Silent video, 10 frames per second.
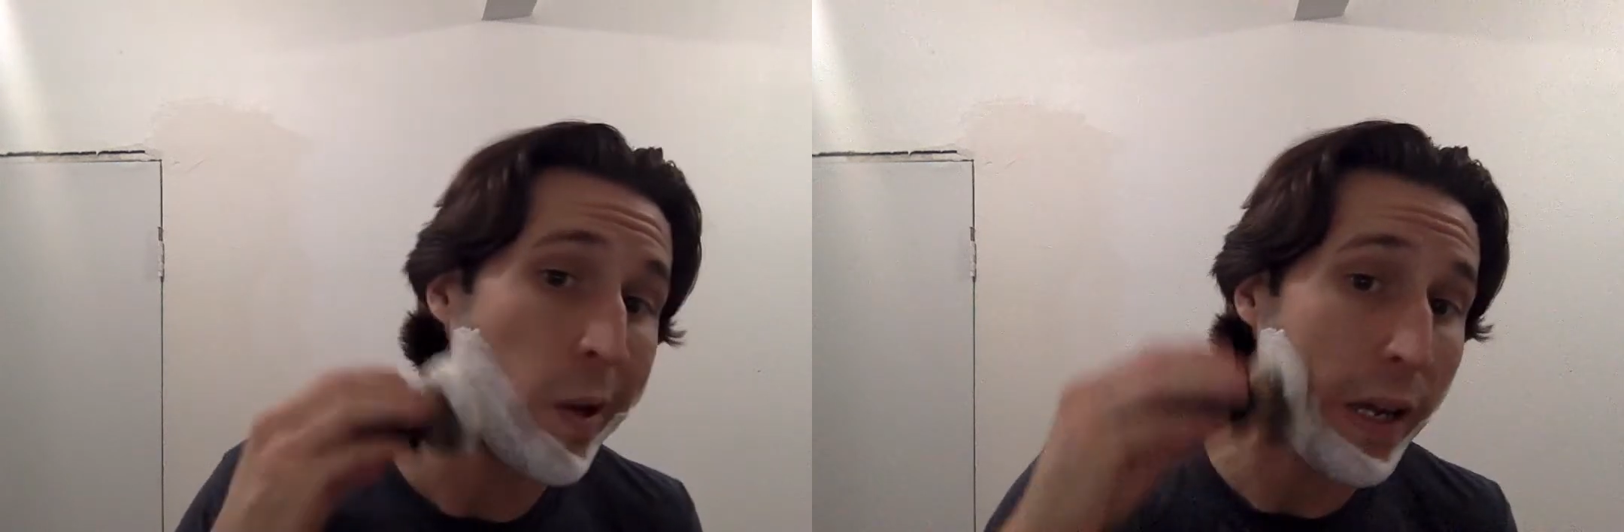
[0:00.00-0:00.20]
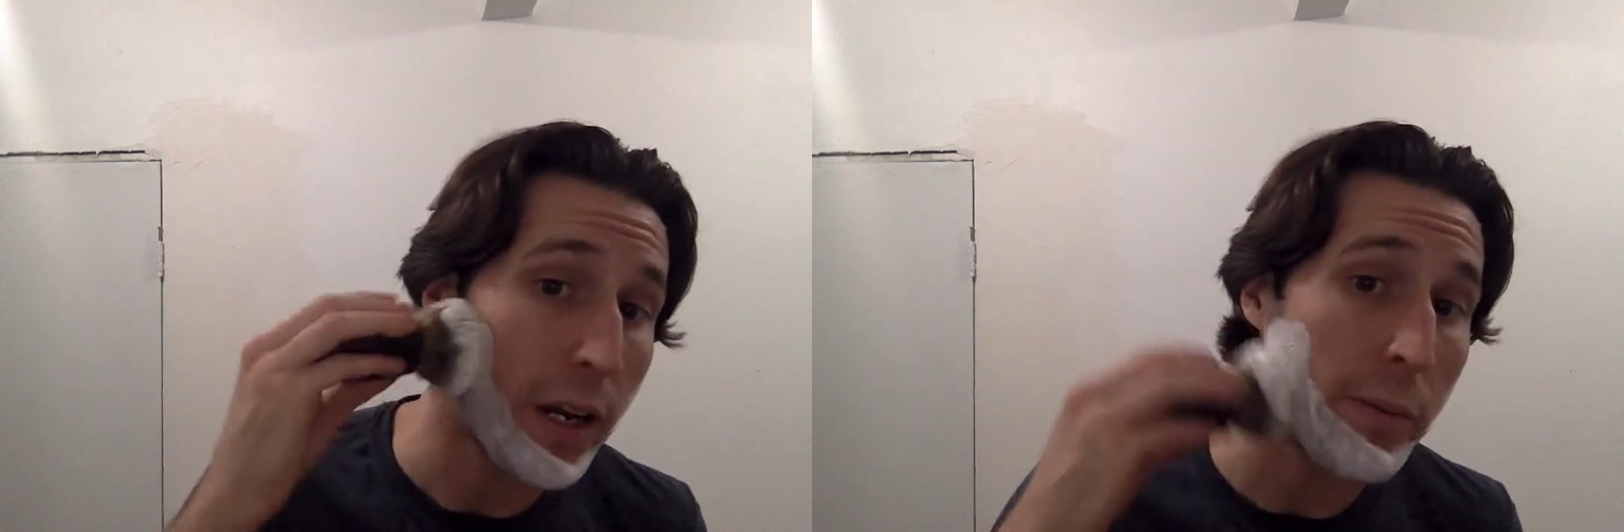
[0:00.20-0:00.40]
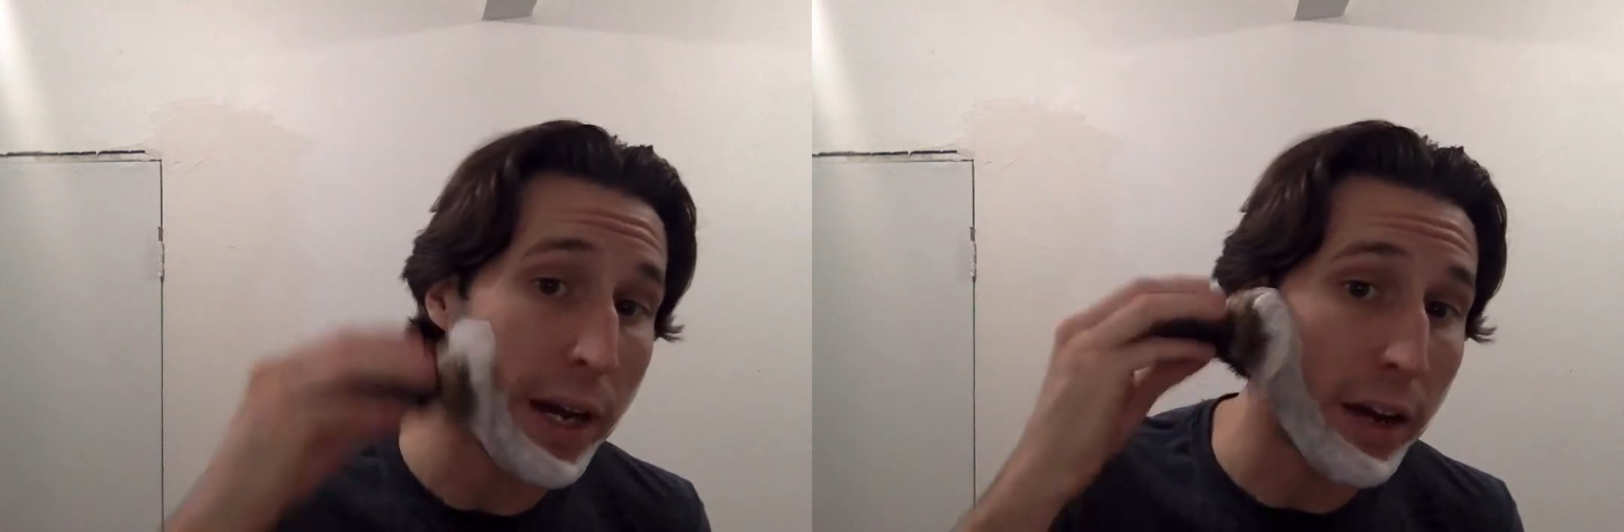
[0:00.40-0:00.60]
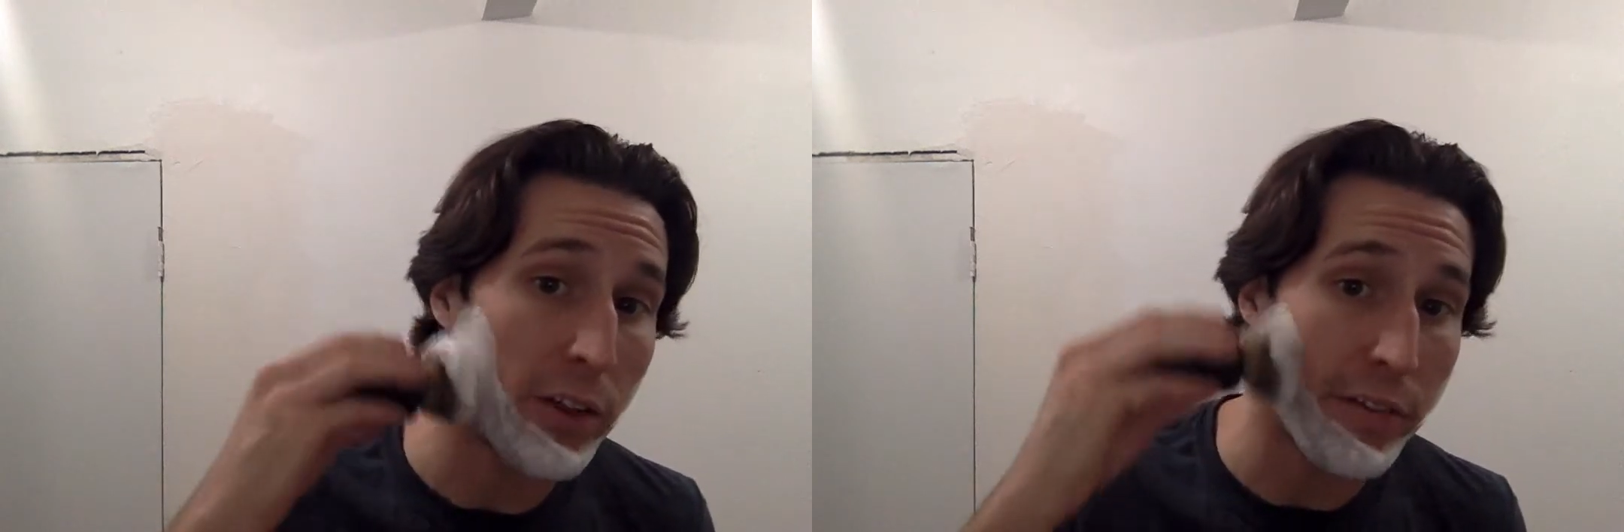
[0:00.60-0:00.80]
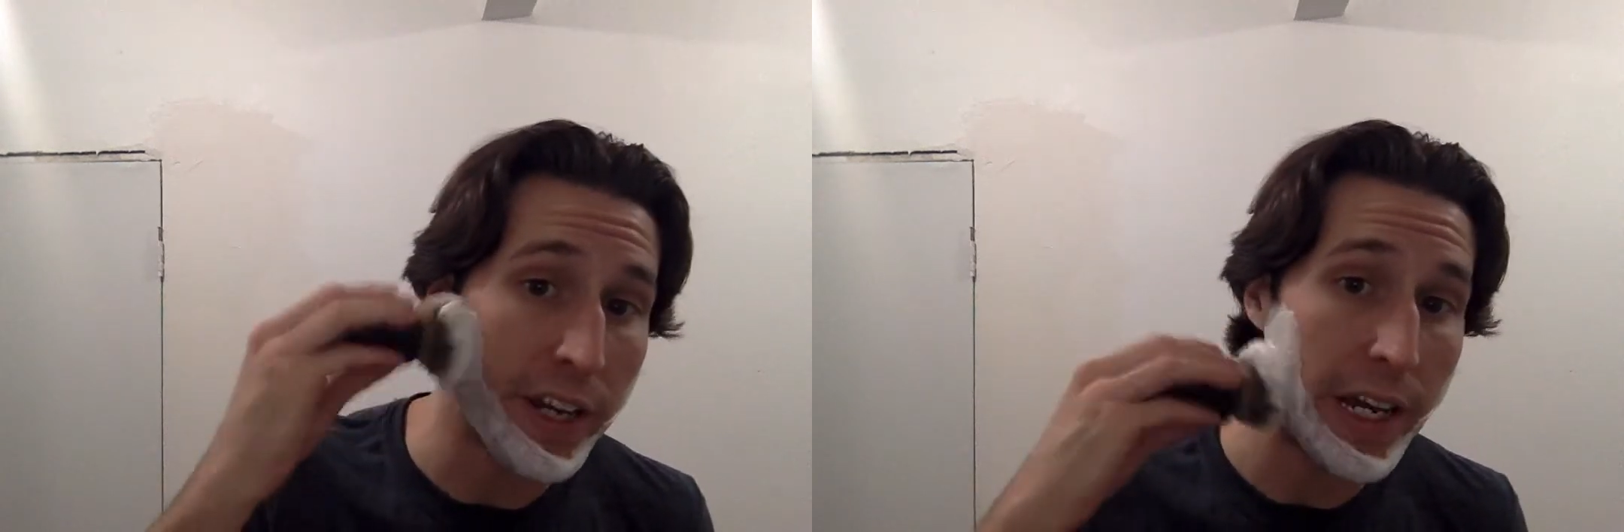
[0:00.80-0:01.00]
any of my
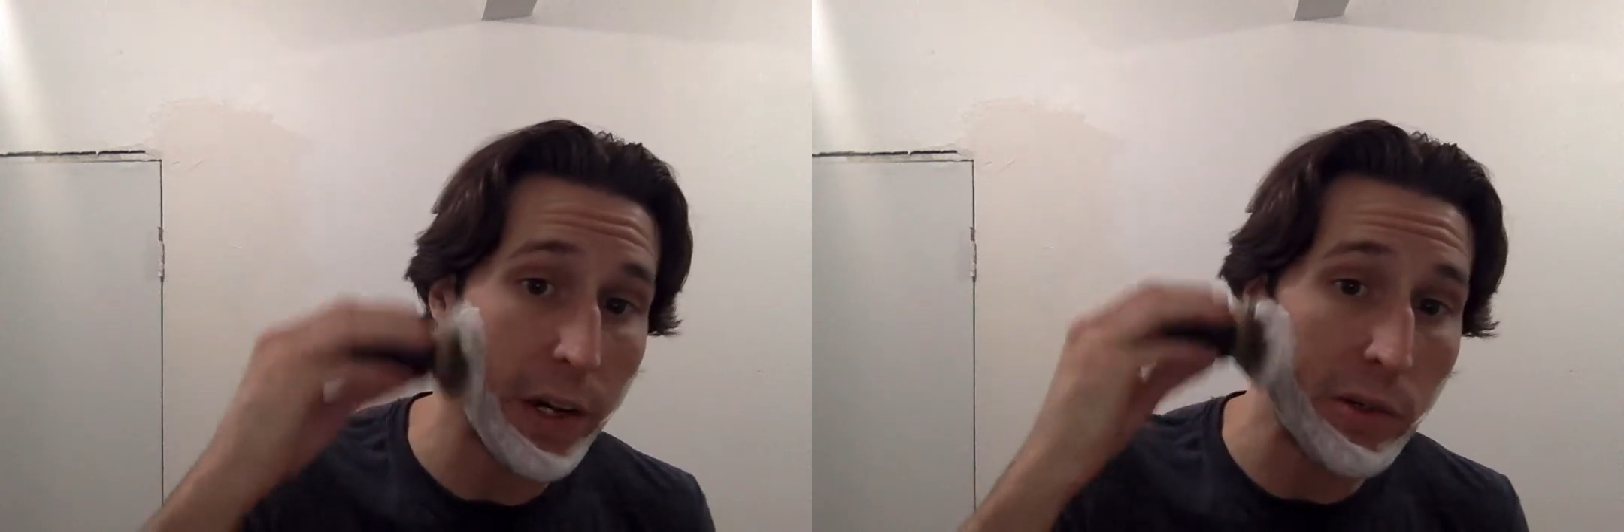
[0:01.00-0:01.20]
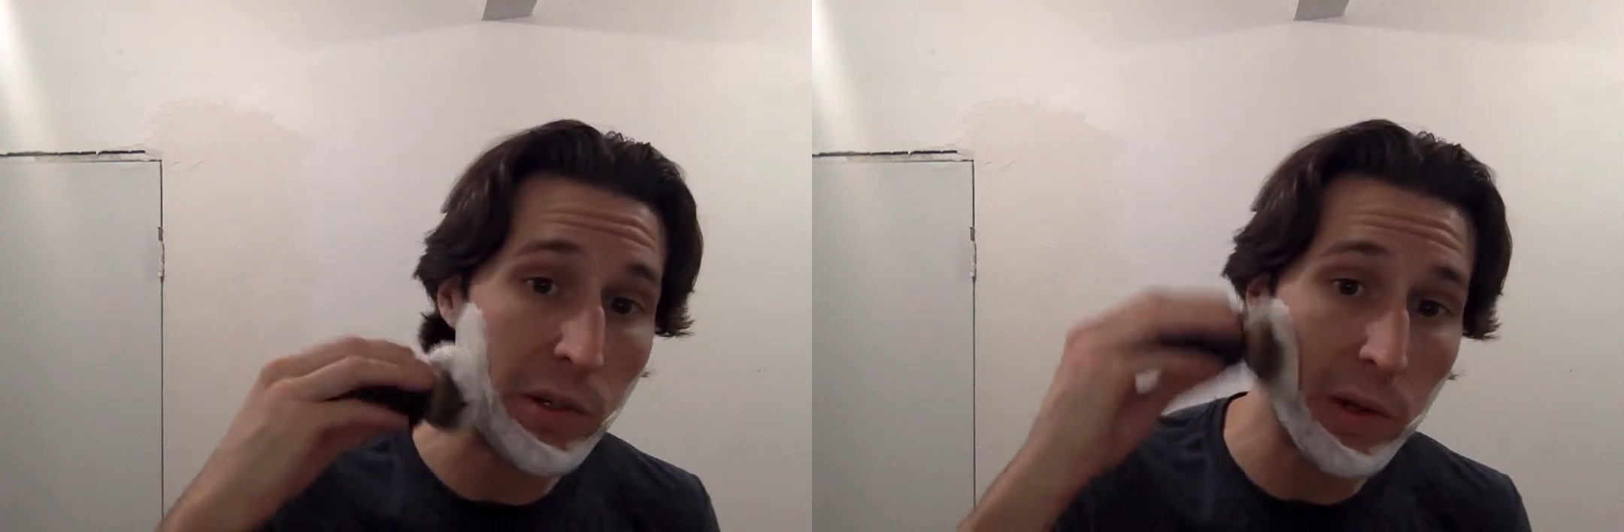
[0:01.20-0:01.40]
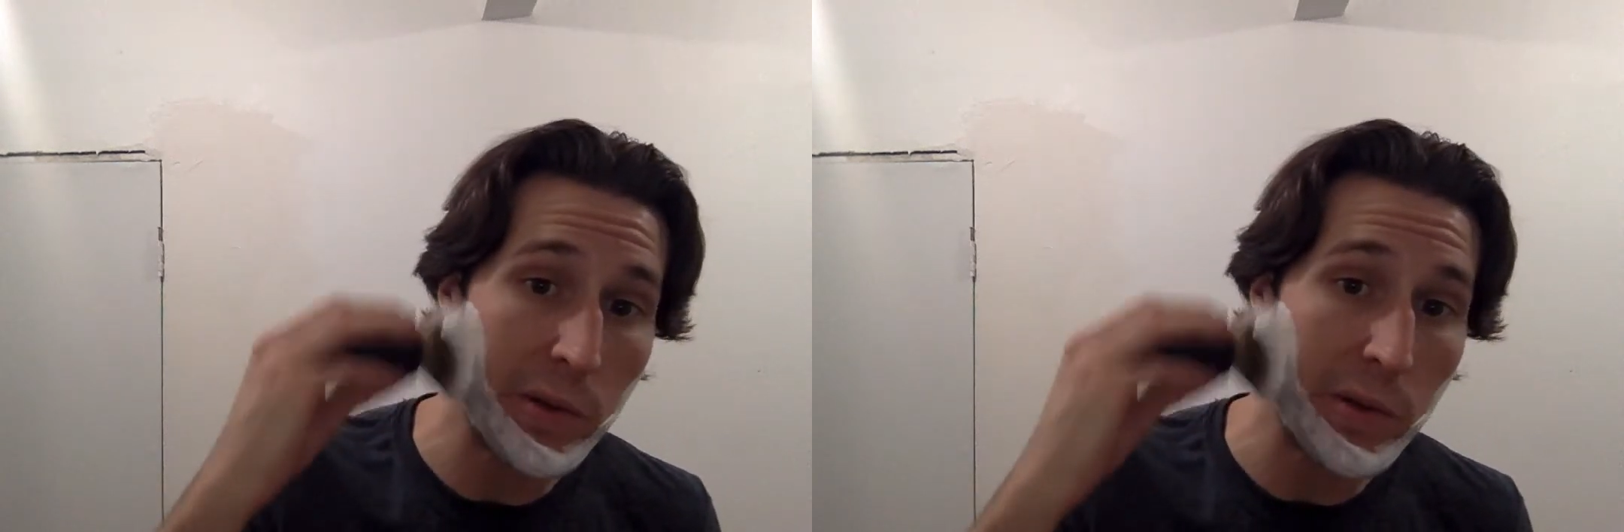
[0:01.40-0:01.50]
other videos.